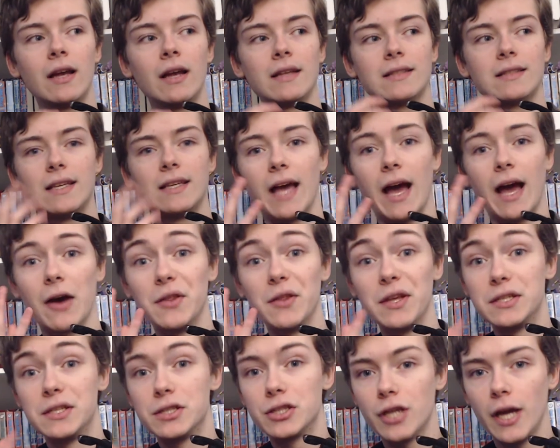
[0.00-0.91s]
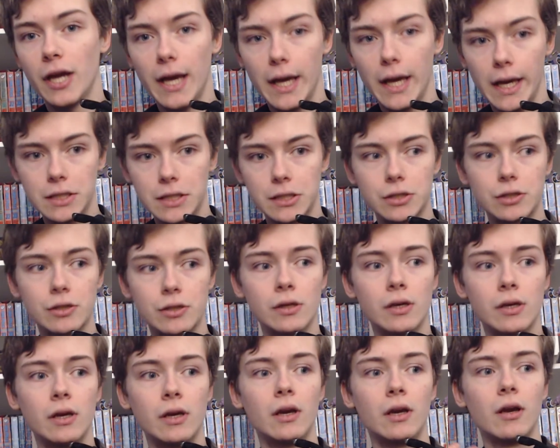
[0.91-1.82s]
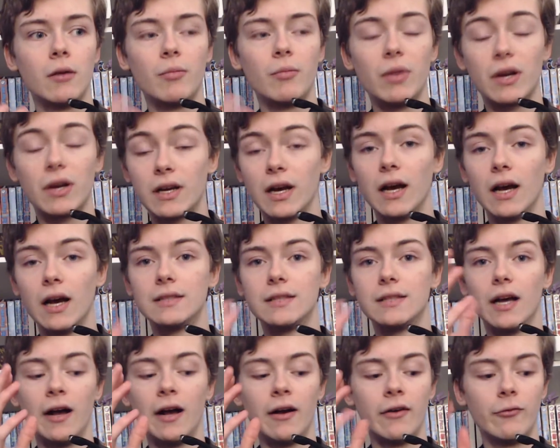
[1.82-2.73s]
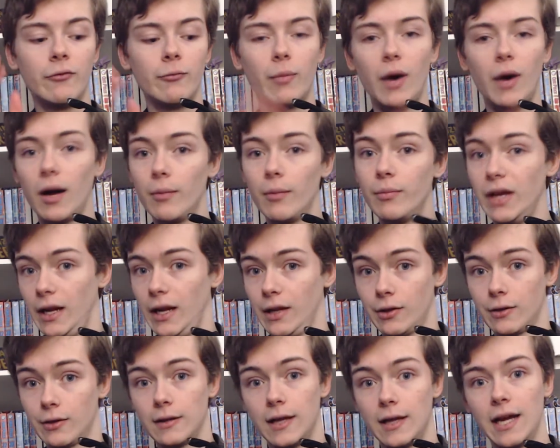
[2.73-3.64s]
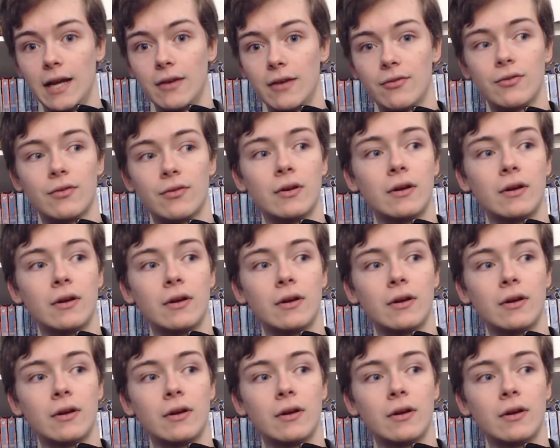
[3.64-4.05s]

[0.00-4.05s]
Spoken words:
seeing how they change because of Mob being in their life.